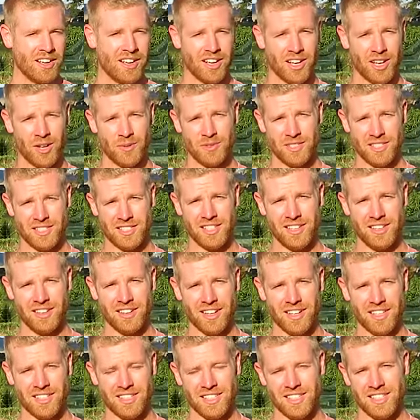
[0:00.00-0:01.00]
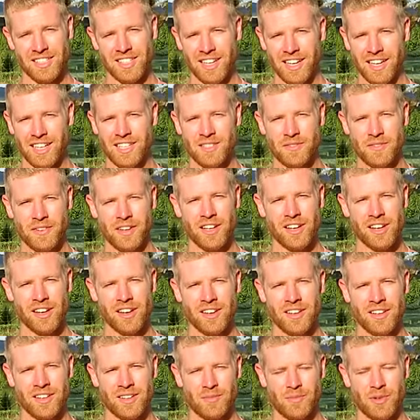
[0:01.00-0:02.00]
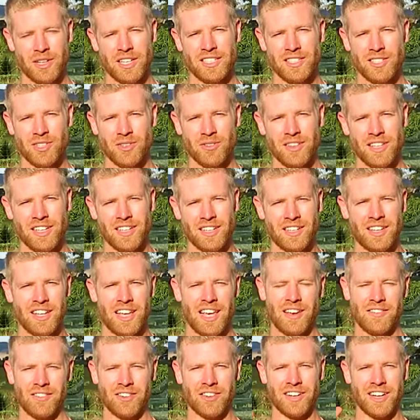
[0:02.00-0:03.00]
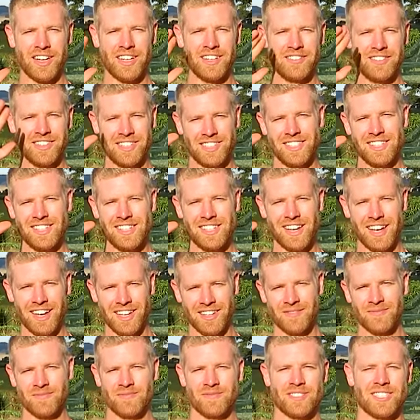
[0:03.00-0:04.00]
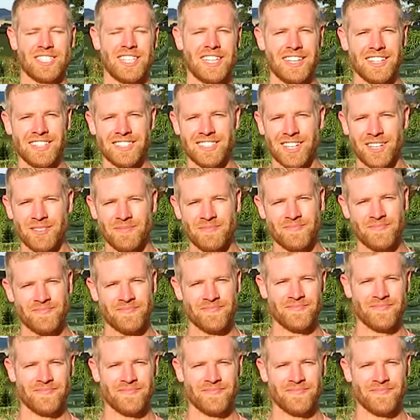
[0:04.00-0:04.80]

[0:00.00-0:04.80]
I hope to see you guys in the next video, but until then, have a great rest of your day. See you next time.